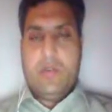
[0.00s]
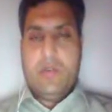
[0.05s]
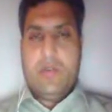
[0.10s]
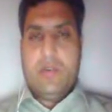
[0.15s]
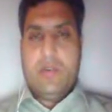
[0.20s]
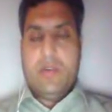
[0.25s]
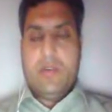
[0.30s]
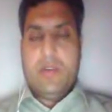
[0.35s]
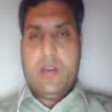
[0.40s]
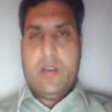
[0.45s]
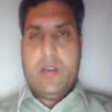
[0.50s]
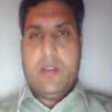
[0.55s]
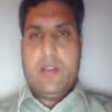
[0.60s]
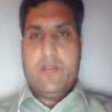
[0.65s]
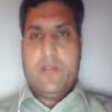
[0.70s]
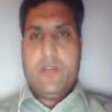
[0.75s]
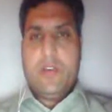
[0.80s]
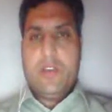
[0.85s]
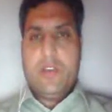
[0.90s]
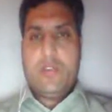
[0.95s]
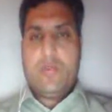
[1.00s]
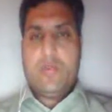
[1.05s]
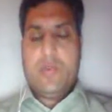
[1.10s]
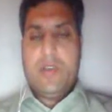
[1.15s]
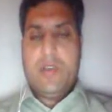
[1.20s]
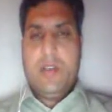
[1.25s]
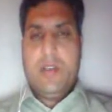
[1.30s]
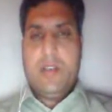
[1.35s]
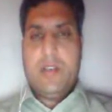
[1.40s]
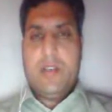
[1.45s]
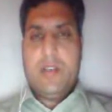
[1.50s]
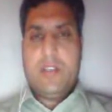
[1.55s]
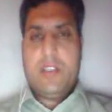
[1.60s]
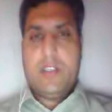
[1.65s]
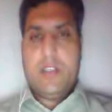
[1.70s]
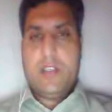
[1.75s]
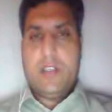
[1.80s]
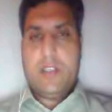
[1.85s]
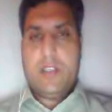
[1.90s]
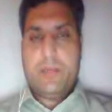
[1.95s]
the first one,
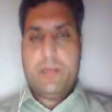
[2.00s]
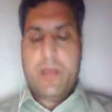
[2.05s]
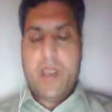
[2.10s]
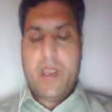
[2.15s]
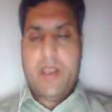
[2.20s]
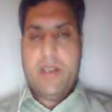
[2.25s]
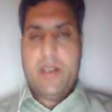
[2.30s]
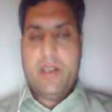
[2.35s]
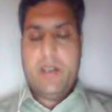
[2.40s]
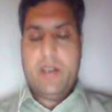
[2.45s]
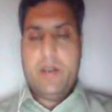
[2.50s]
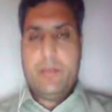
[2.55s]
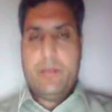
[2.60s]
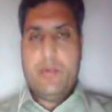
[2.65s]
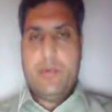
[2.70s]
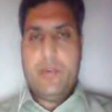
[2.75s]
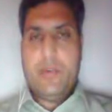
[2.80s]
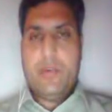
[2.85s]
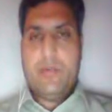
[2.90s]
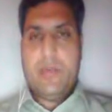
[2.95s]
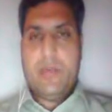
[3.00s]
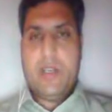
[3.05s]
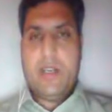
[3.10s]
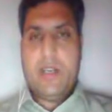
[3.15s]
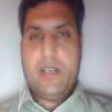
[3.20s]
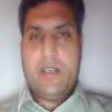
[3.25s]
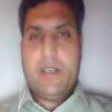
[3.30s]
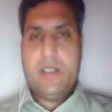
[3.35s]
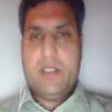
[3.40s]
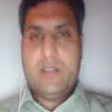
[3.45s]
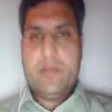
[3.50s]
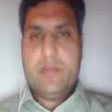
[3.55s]
spinal poliomyelitis,